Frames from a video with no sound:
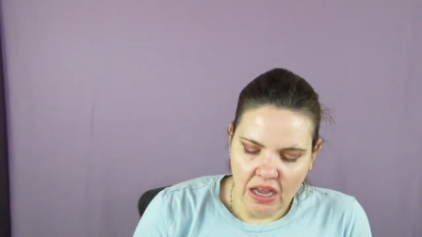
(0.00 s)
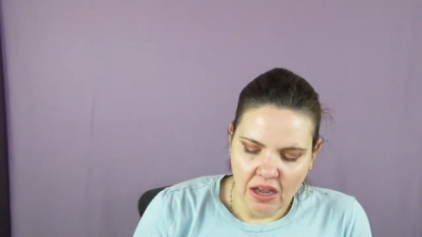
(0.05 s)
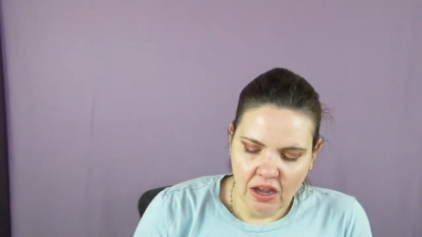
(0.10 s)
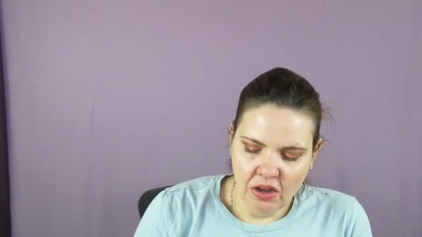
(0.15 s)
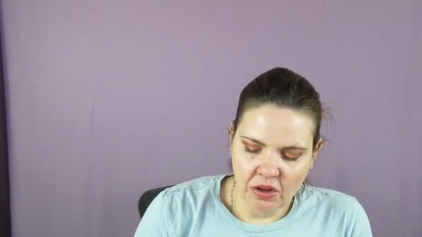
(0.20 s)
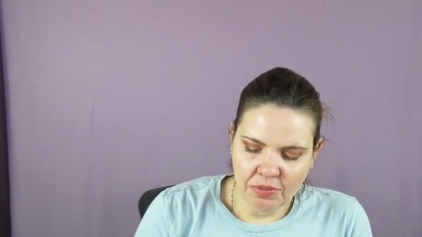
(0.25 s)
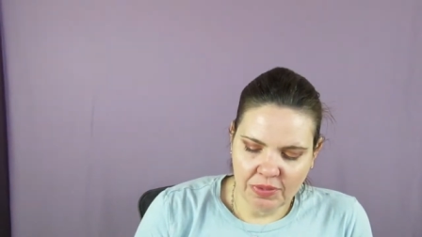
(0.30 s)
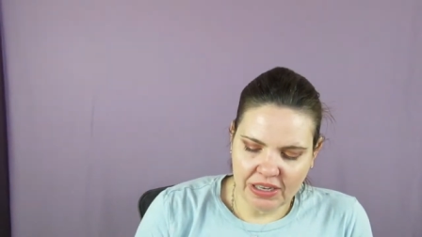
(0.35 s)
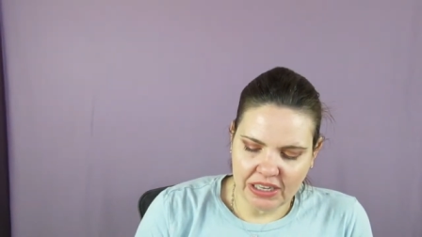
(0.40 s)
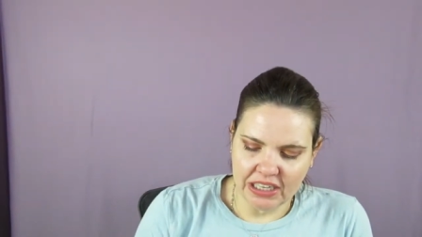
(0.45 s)

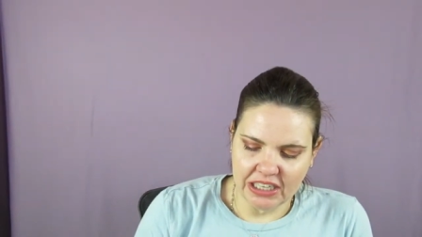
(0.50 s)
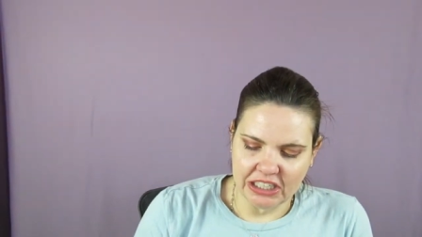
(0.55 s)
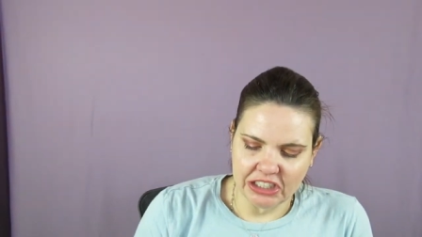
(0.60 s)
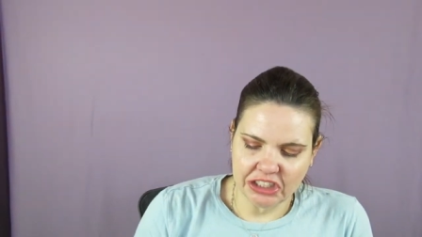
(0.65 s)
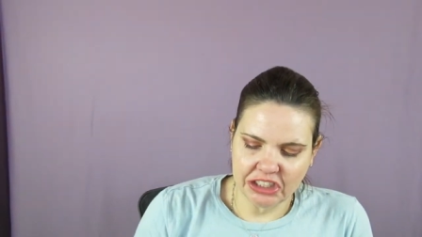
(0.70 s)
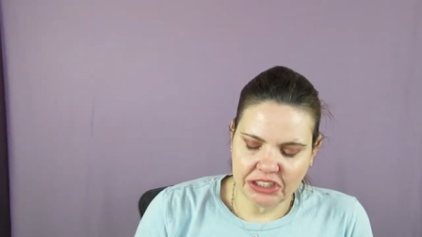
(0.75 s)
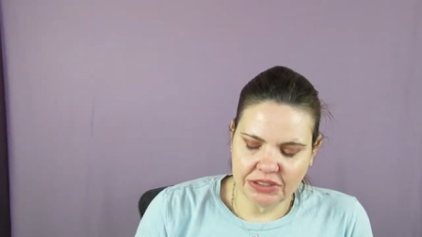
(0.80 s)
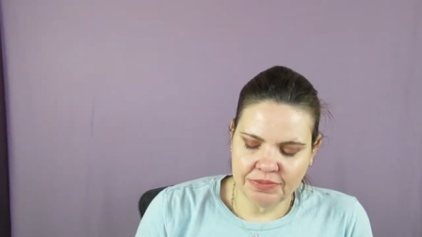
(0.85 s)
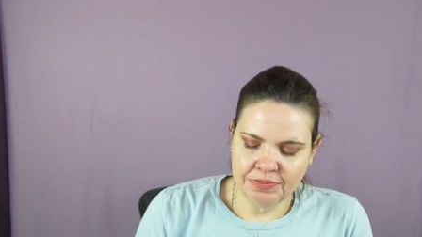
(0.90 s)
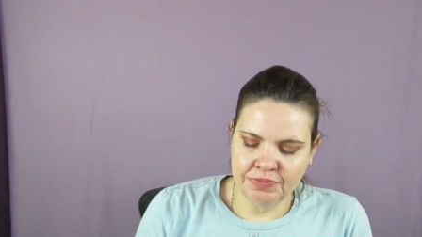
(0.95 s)
Oh my
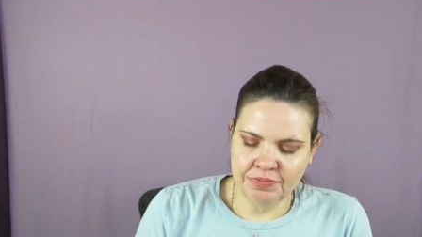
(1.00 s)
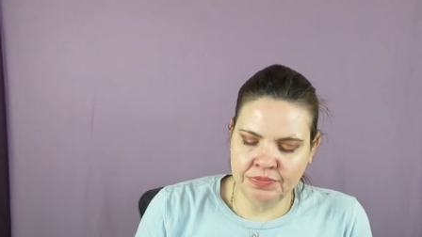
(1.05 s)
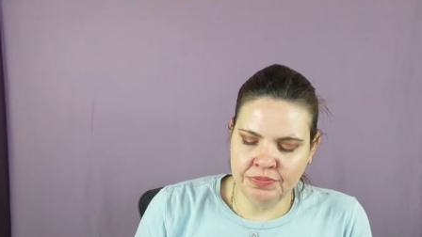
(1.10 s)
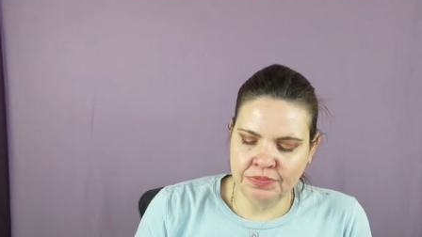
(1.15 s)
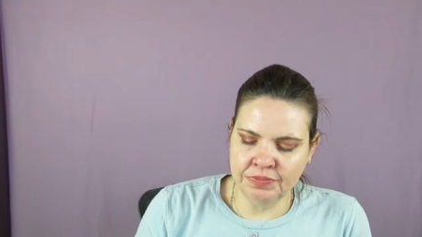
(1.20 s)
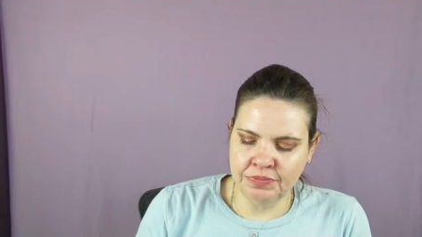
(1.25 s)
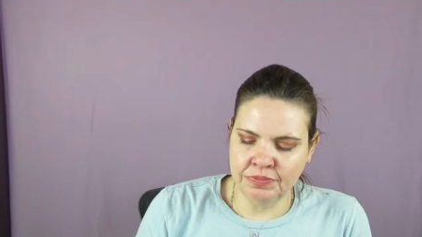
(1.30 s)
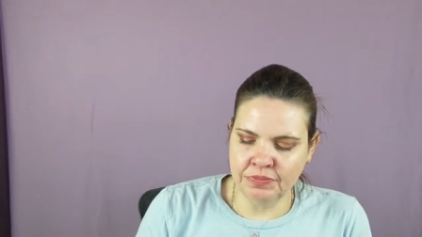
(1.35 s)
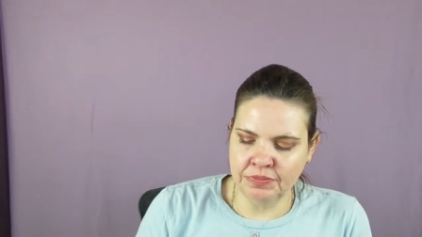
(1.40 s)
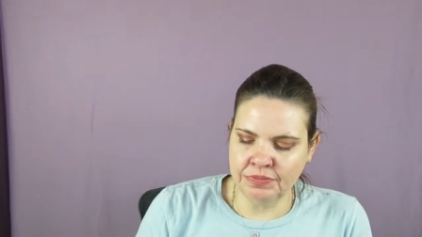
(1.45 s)
gosh.
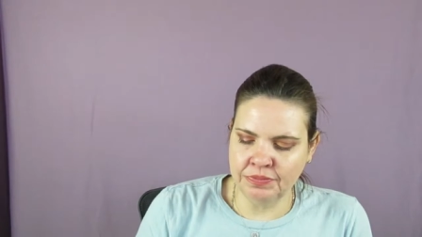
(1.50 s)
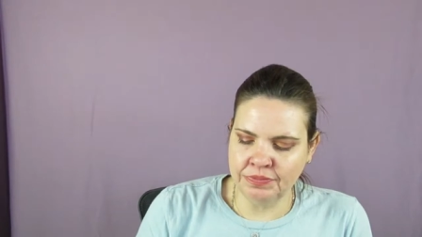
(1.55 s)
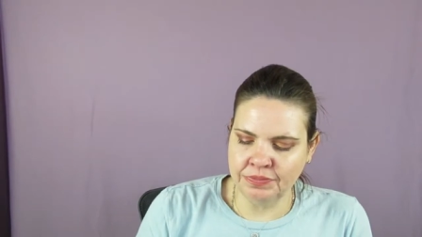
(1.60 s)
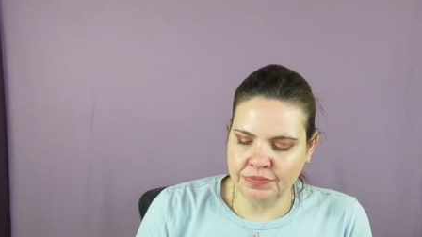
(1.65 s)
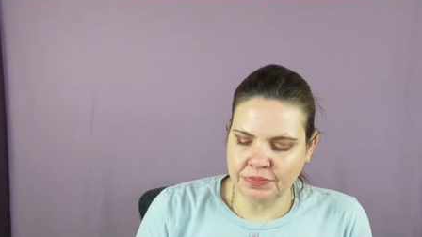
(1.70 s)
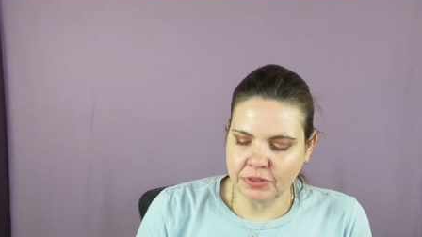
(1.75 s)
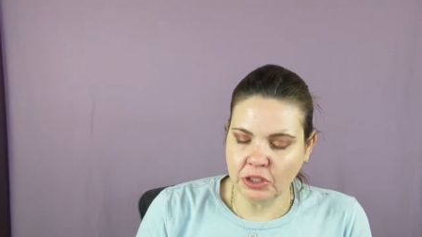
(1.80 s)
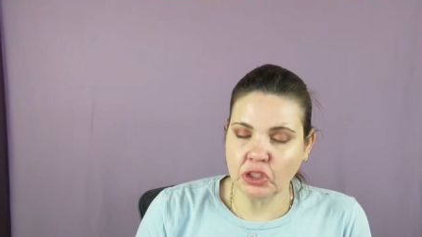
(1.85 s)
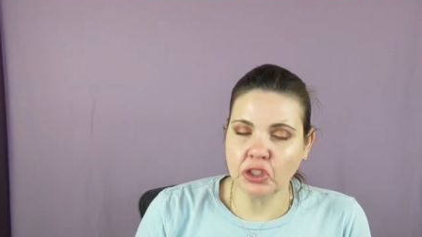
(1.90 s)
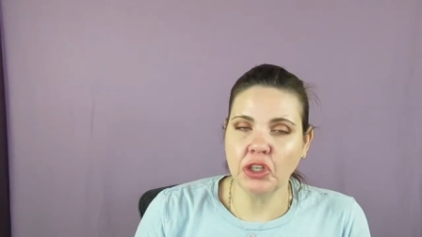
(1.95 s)

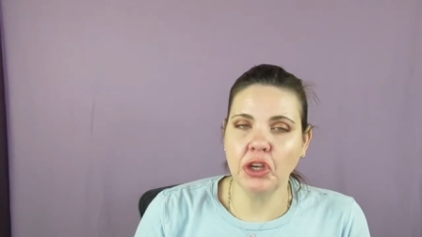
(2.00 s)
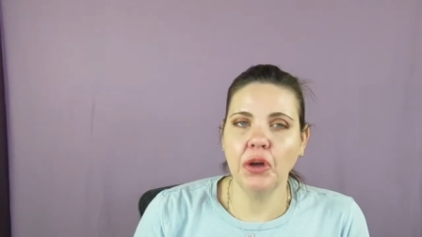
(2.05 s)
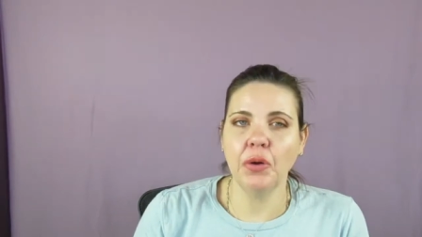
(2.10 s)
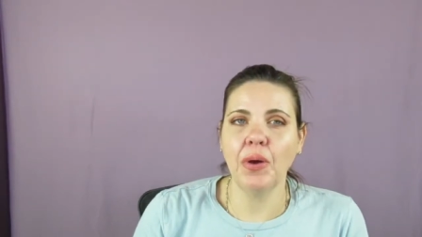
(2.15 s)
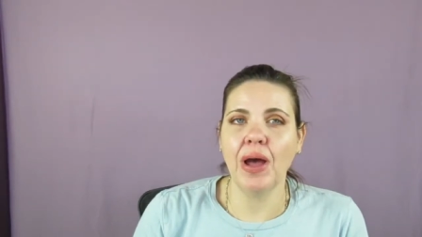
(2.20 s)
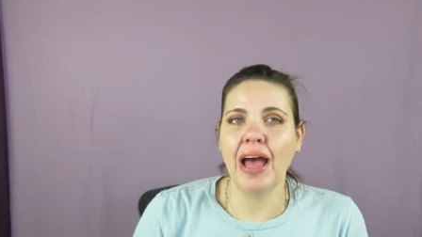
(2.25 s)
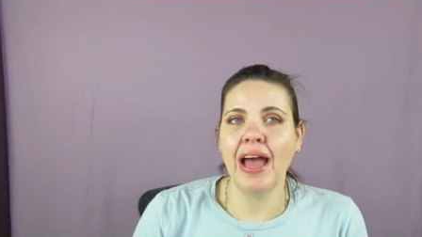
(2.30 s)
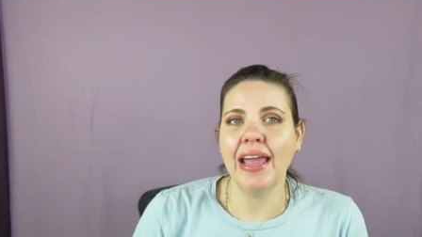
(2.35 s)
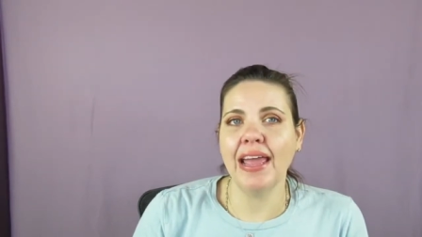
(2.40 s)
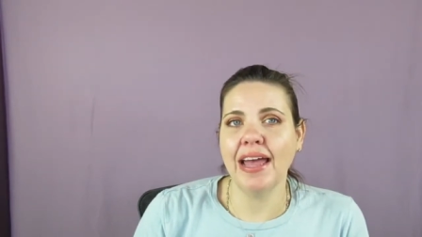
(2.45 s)
So
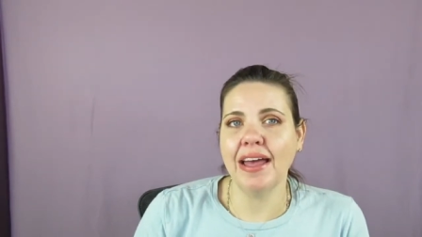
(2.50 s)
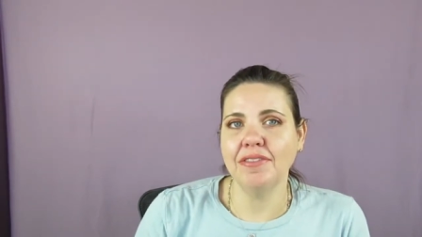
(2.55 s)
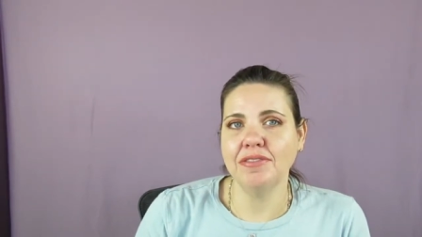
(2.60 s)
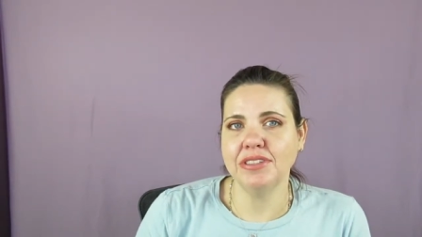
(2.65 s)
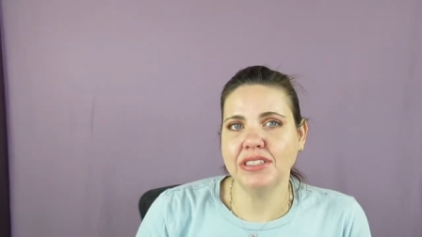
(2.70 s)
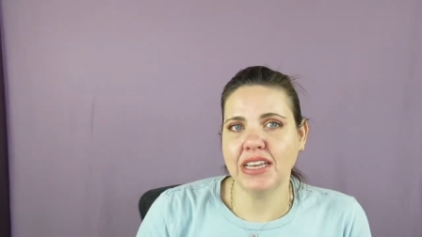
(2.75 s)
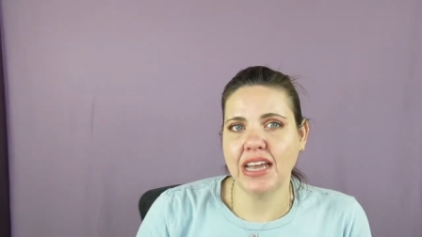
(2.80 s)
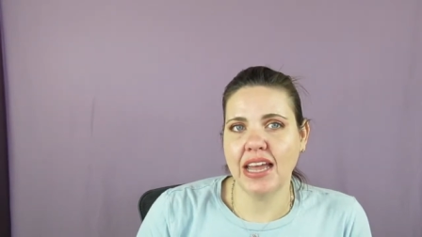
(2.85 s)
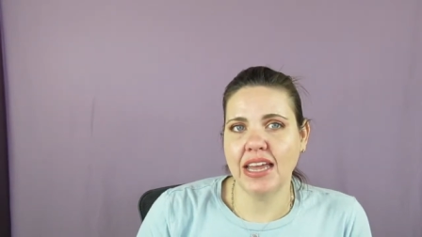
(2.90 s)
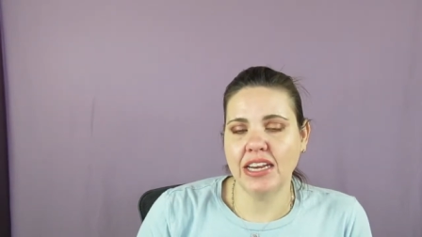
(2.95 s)
I have
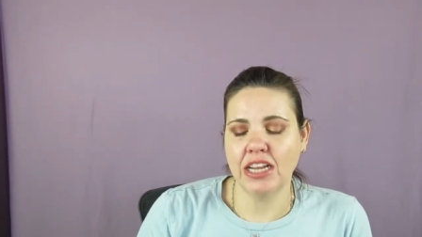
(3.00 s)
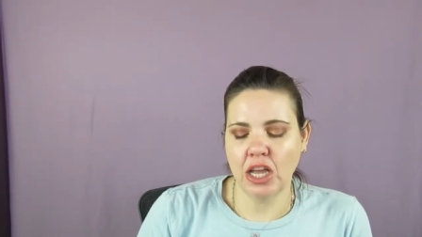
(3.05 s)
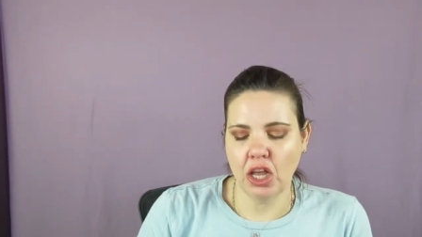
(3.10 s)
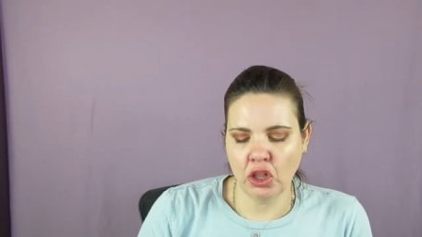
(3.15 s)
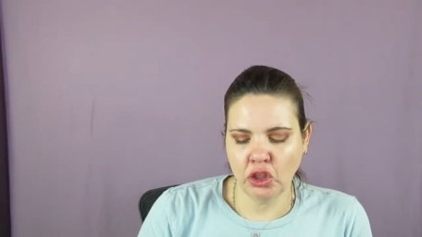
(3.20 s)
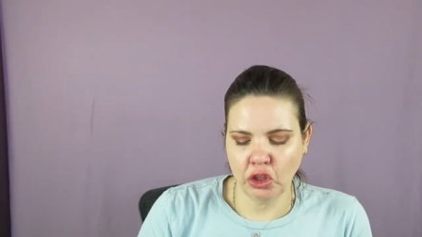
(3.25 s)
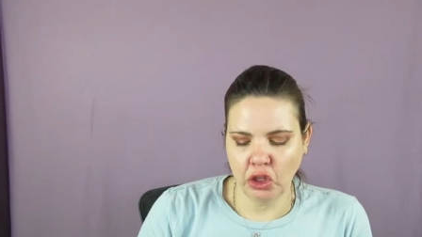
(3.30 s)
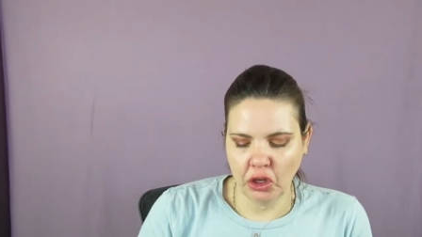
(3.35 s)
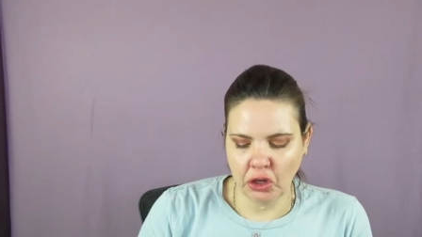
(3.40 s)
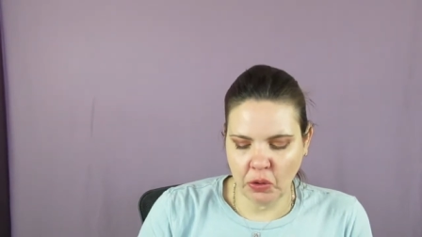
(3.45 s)
done a
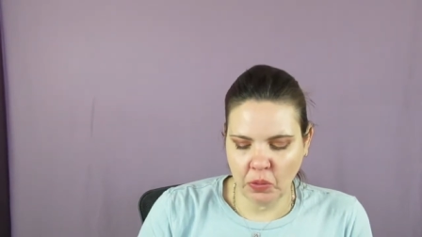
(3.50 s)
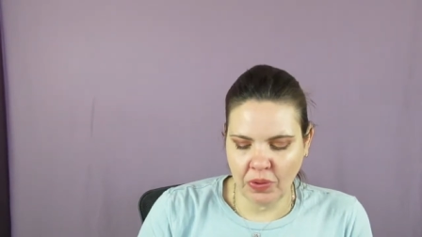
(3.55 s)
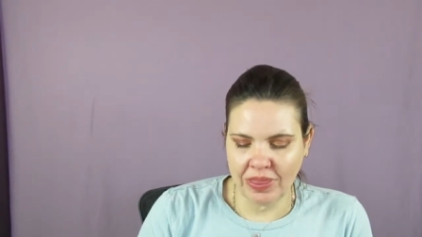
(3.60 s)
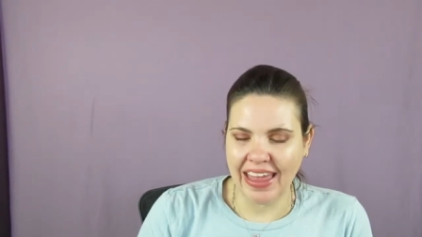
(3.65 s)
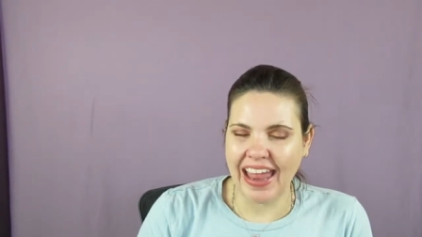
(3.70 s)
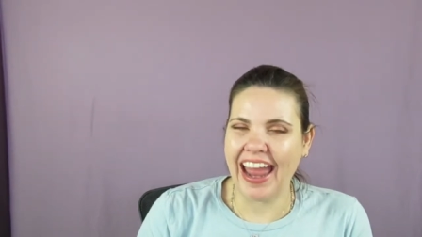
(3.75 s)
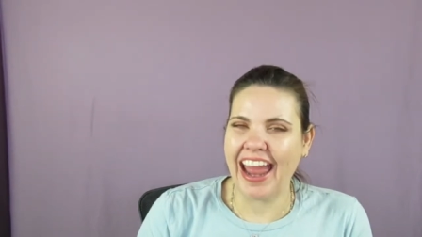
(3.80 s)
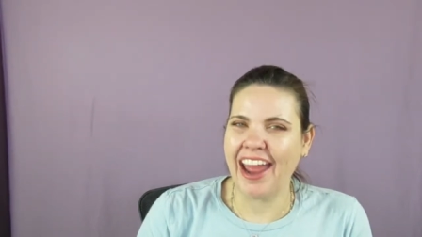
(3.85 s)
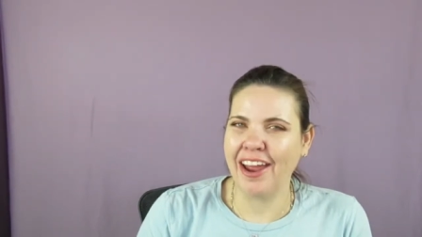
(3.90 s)
look with